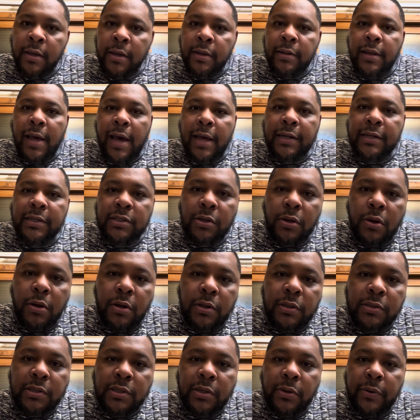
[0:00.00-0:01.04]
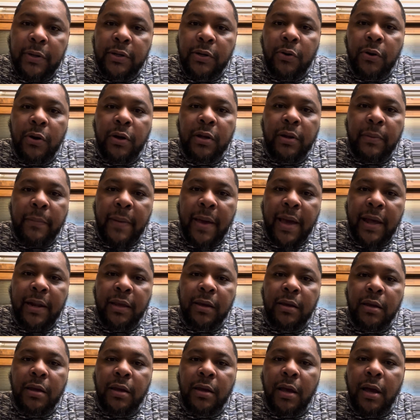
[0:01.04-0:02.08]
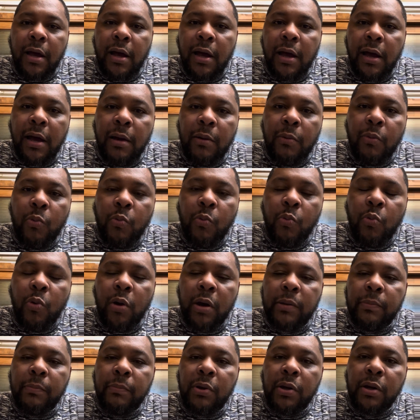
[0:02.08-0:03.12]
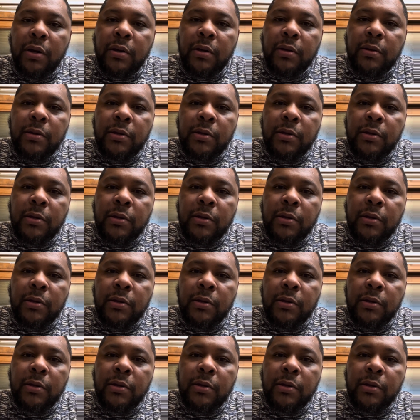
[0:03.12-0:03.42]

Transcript: that is also an automatic one book,